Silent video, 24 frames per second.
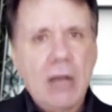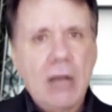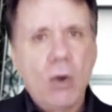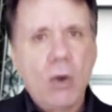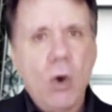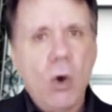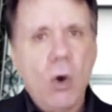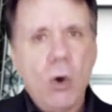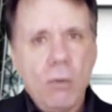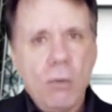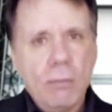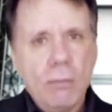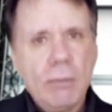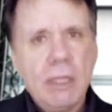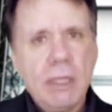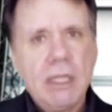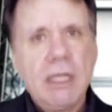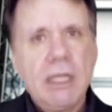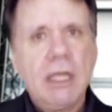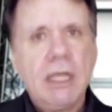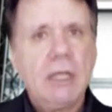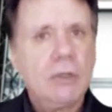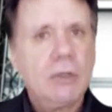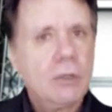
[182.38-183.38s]
at home
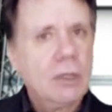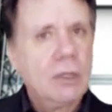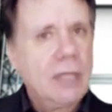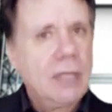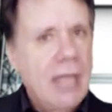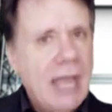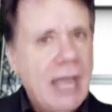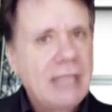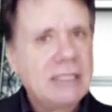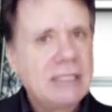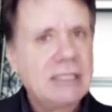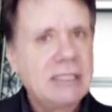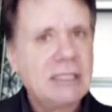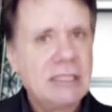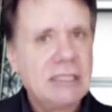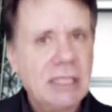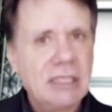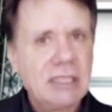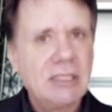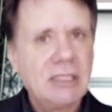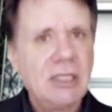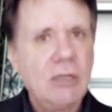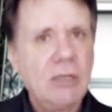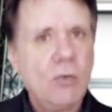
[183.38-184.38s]
in their last
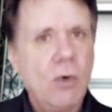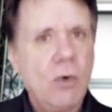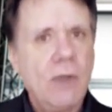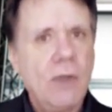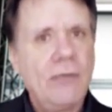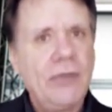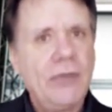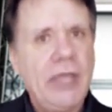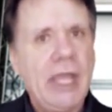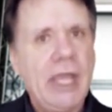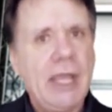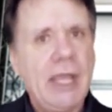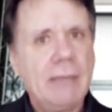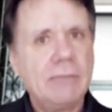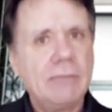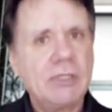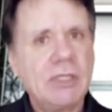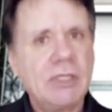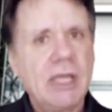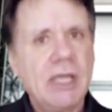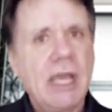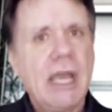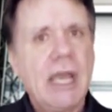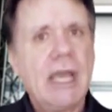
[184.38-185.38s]
61
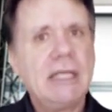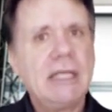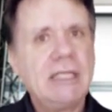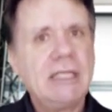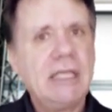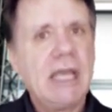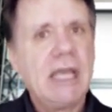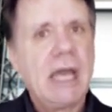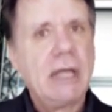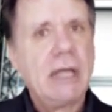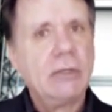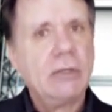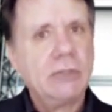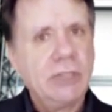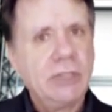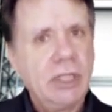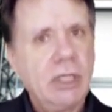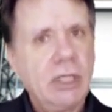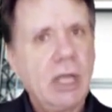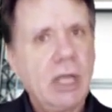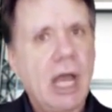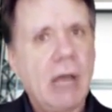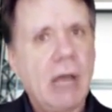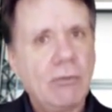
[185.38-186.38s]
games at the
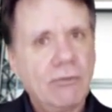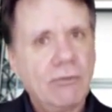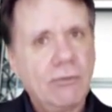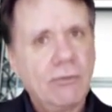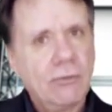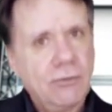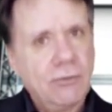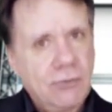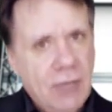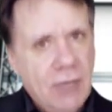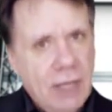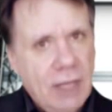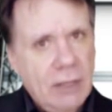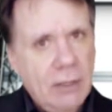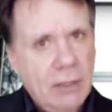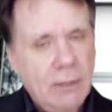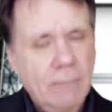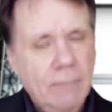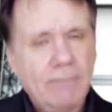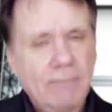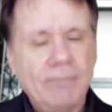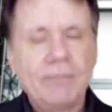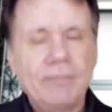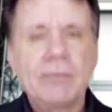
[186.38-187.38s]
Energy Council
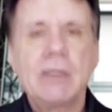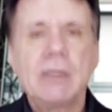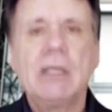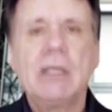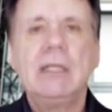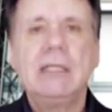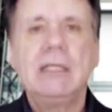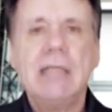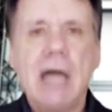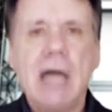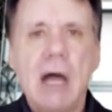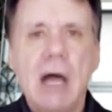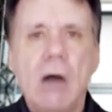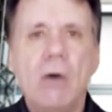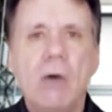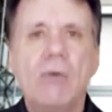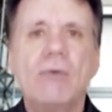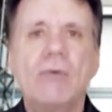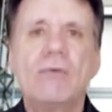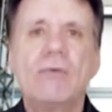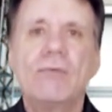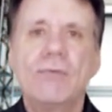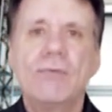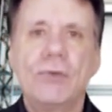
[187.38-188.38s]
Center.
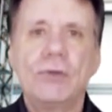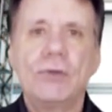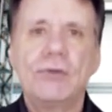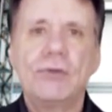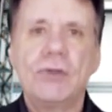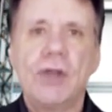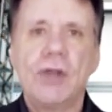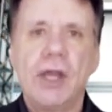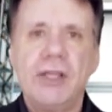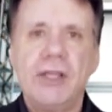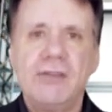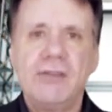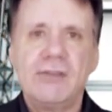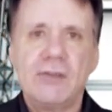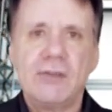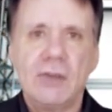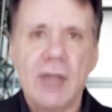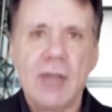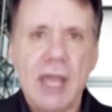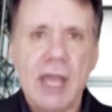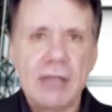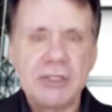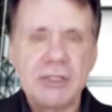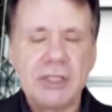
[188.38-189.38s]
Now, for tonight's
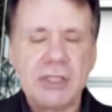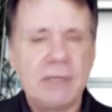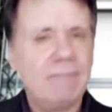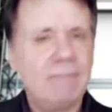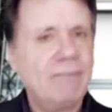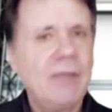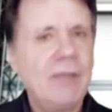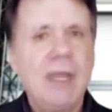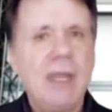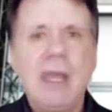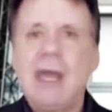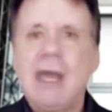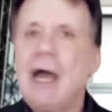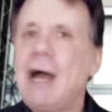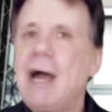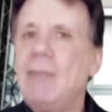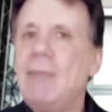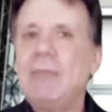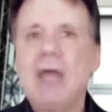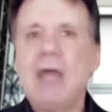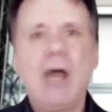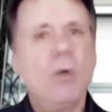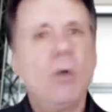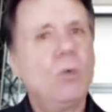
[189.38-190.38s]
selection,
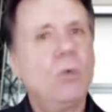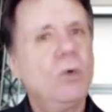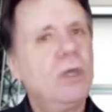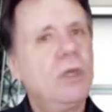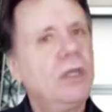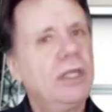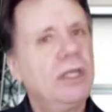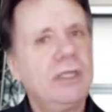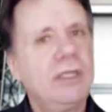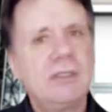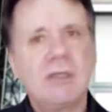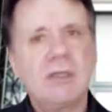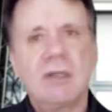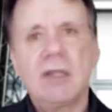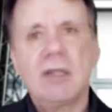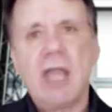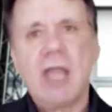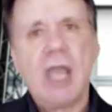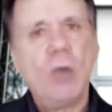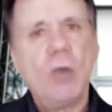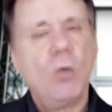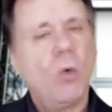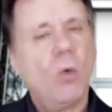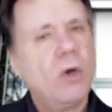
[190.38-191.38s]
I'm not willing to
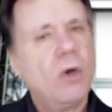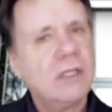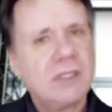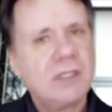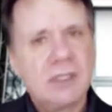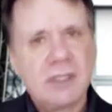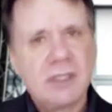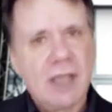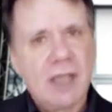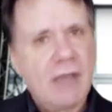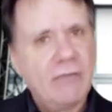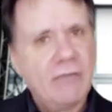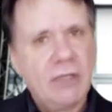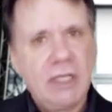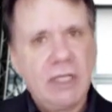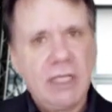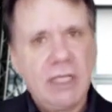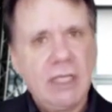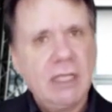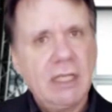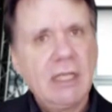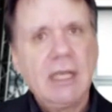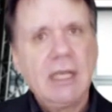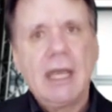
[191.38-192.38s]
lay
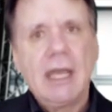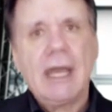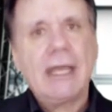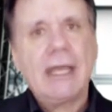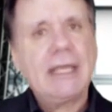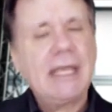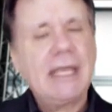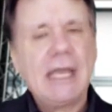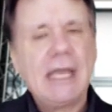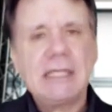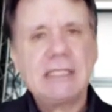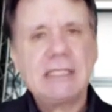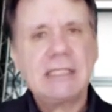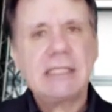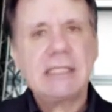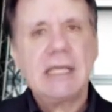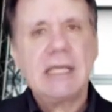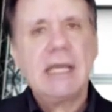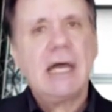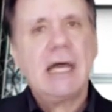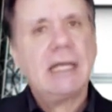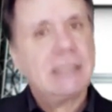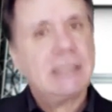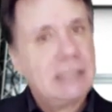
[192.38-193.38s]
170 against
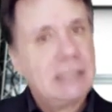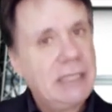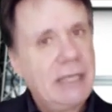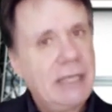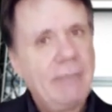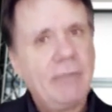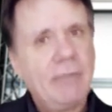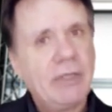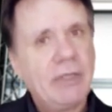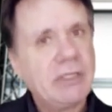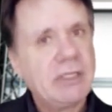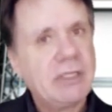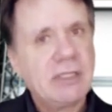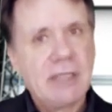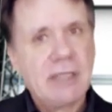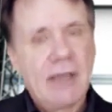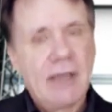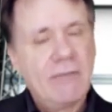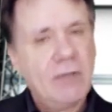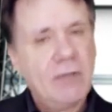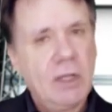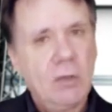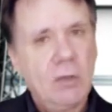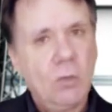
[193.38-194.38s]
a team that's
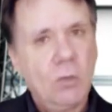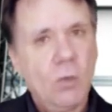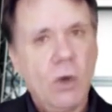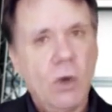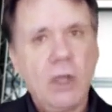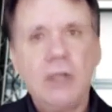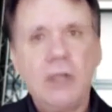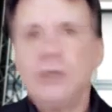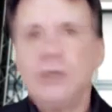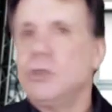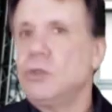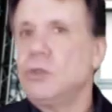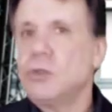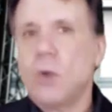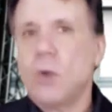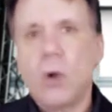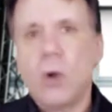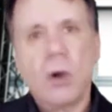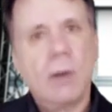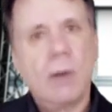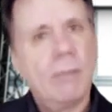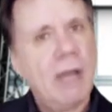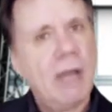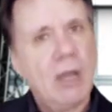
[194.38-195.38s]
7-1,
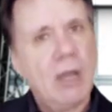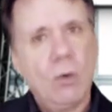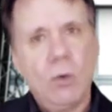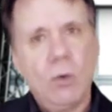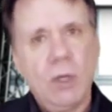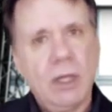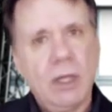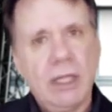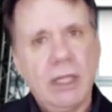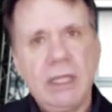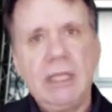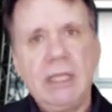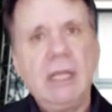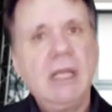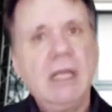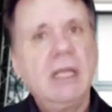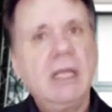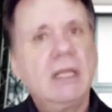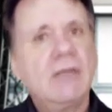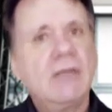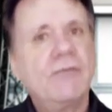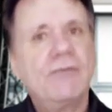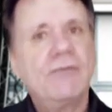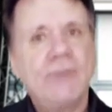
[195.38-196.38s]
nor am I willing
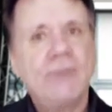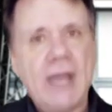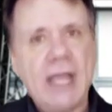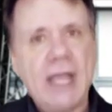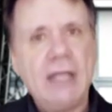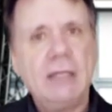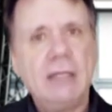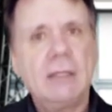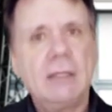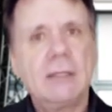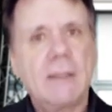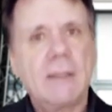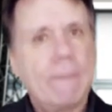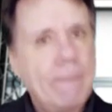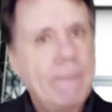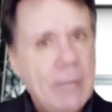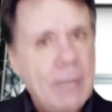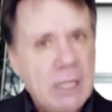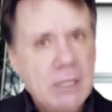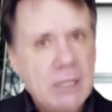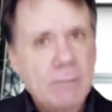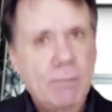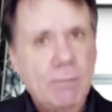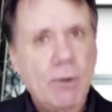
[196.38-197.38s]
to fade the
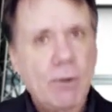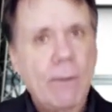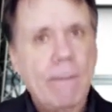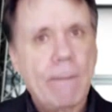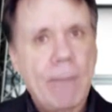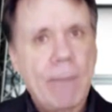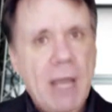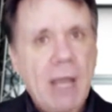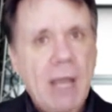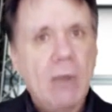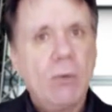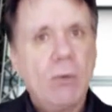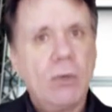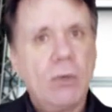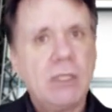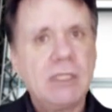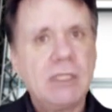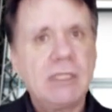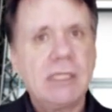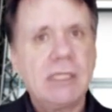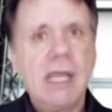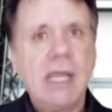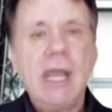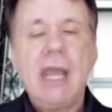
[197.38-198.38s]
Pittsburgh
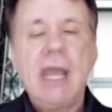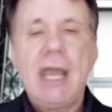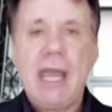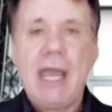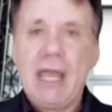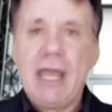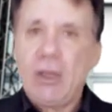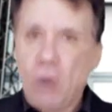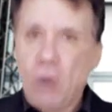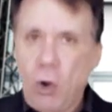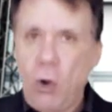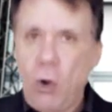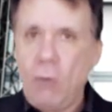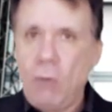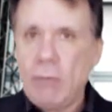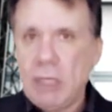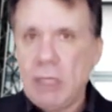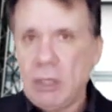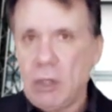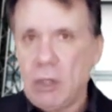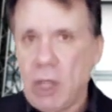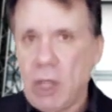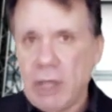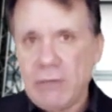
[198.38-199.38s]
Penguins at home
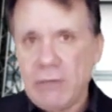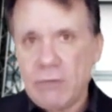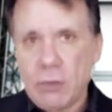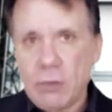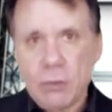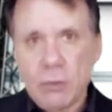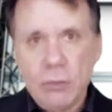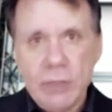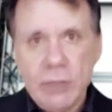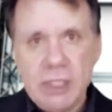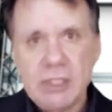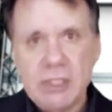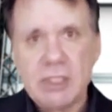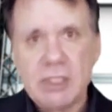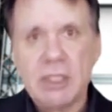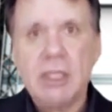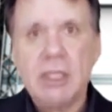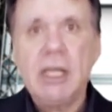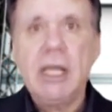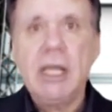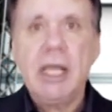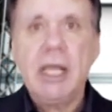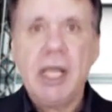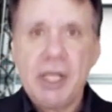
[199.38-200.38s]
in light of their
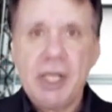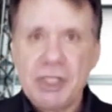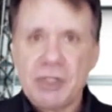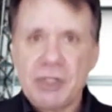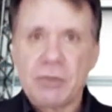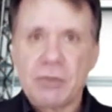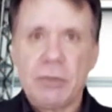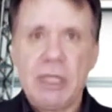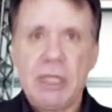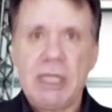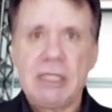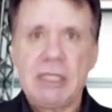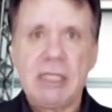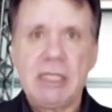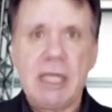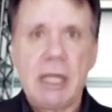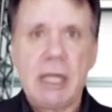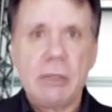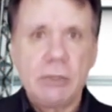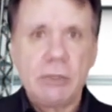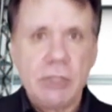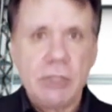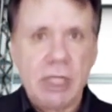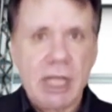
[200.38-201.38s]
recent history at the
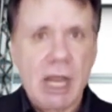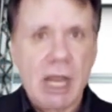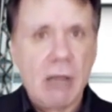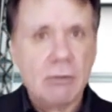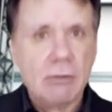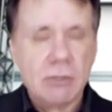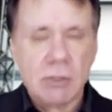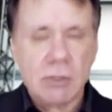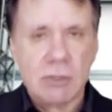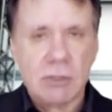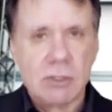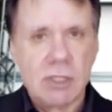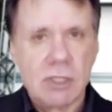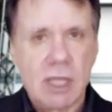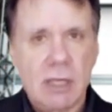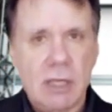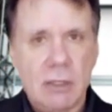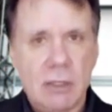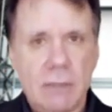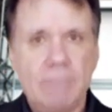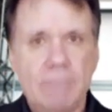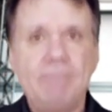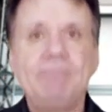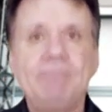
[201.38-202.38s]
Energy Council
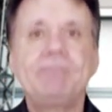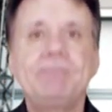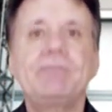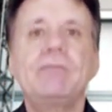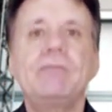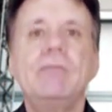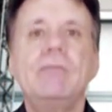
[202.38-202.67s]
Center.